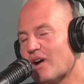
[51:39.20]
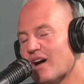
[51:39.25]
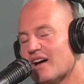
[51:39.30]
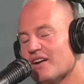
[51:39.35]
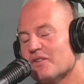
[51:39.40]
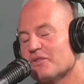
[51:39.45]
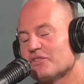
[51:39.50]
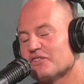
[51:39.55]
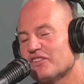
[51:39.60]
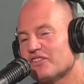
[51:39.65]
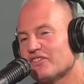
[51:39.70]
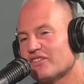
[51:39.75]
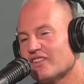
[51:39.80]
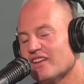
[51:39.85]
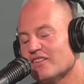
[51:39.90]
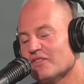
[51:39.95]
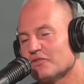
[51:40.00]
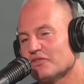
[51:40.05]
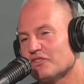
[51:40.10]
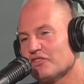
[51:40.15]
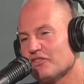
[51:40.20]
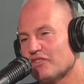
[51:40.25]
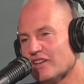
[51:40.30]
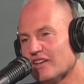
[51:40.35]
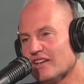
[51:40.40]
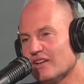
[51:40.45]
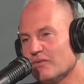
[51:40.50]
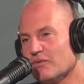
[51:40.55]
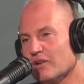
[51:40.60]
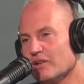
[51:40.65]
was just
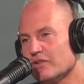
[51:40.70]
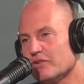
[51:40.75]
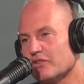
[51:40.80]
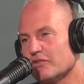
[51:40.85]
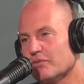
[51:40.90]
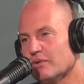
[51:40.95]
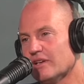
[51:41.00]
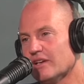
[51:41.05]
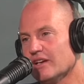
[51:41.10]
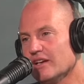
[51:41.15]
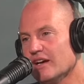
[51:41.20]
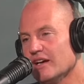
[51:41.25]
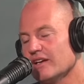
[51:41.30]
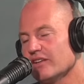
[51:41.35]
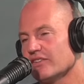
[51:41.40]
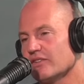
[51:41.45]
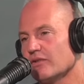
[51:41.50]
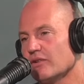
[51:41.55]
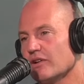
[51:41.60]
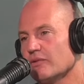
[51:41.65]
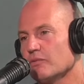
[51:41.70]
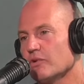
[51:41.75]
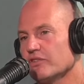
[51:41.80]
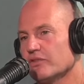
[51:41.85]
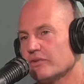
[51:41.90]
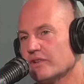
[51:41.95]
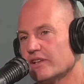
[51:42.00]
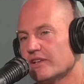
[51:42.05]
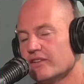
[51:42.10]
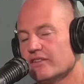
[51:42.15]
thinking while you were speaking. I guess I
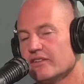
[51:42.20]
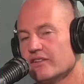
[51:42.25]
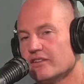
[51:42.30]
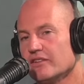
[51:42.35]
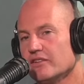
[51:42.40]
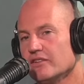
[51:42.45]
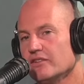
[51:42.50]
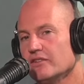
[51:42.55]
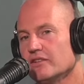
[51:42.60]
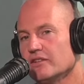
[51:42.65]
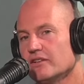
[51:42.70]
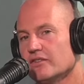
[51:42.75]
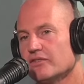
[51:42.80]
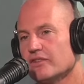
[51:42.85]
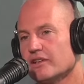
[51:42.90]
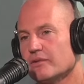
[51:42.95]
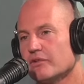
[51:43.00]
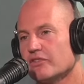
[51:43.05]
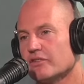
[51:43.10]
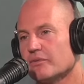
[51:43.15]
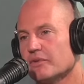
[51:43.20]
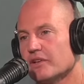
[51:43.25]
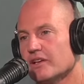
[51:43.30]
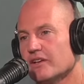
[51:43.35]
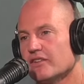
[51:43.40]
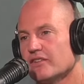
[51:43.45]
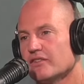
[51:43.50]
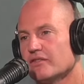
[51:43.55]
wasn't really listening to you. I was thinking about something else.